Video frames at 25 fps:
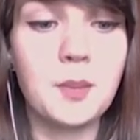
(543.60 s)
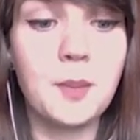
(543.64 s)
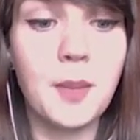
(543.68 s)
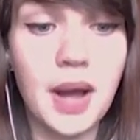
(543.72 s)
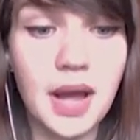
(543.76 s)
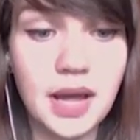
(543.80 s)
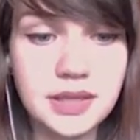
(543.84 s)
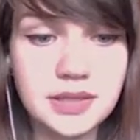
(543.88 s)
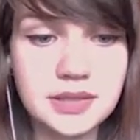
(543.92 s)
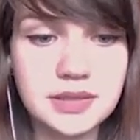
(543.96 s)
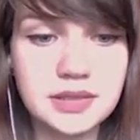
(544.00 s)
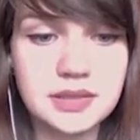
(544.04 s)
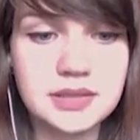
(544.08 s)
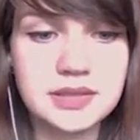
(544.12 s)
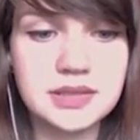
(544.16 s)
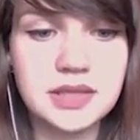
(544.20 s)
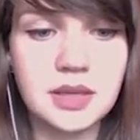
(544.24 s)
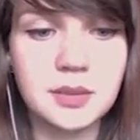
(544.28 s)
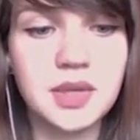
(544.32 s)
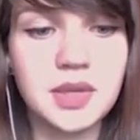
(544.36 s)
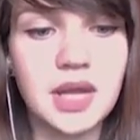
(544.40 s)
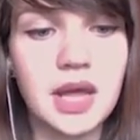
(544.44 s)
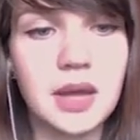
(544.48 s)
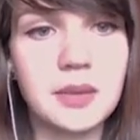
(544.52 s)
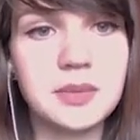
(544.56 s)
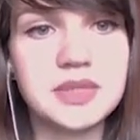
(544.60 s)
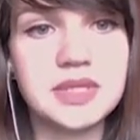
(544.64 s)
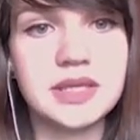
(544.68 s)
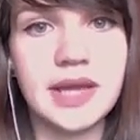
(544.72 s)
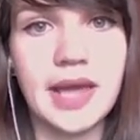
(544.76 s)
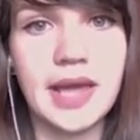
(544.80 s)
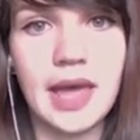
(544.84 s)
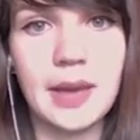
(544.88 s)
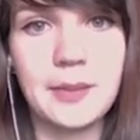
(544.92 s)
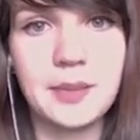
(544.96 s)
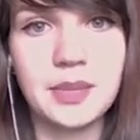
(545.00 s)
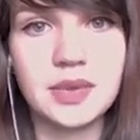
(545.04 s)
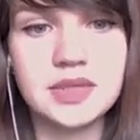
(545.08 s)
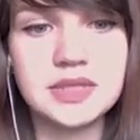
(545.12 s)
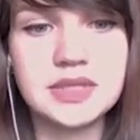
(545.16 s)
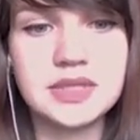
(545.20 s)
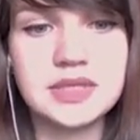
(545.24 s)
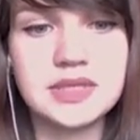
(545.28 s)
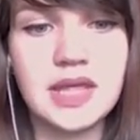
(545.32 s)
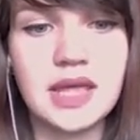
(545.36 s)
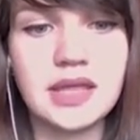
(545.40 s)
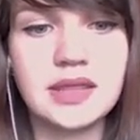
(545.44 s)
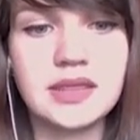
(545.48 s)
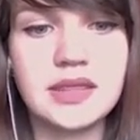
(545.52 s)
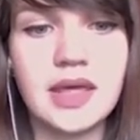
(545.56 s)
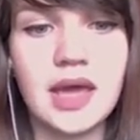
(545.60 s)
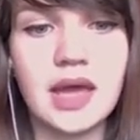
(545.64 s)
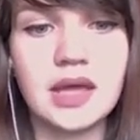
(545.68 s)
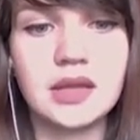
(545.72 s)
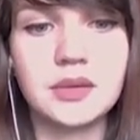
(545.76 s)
But sometimes it happens that the